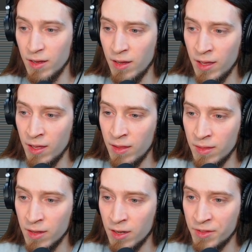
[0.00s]

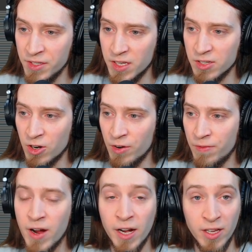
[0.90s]
And this is our
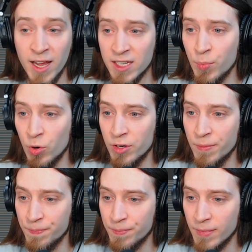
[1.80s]
final export.
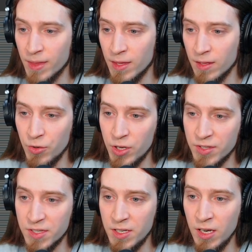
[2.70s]
You can
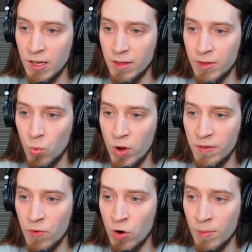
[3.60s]
see the
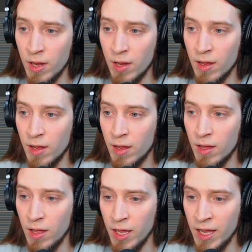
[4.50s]
waveform
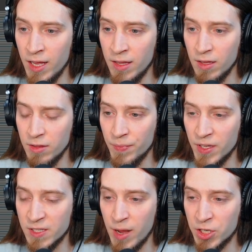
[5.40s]
and the
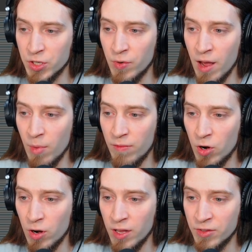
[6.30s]
spectrogram of
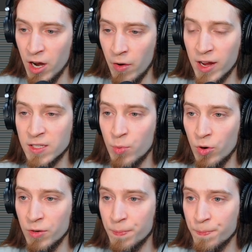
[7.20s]
our entire
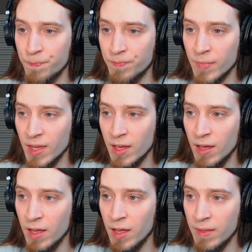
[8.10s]
export.
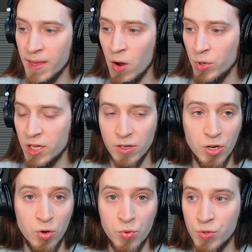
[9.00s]
Now we can
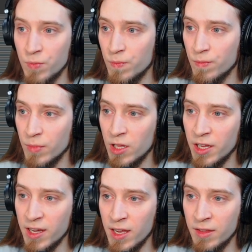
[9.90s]
go
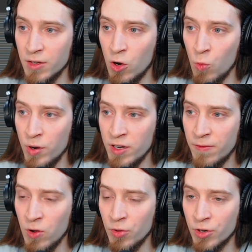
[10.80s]
click and open the
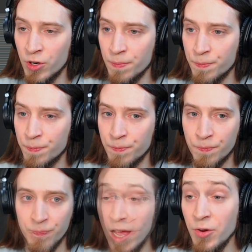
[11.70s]
folder,
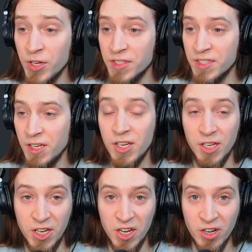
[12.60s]
and you can see
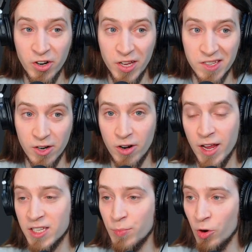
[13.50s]
here is our
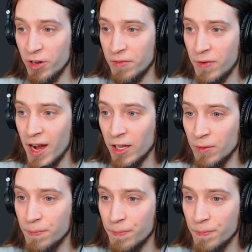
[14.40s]
exported file.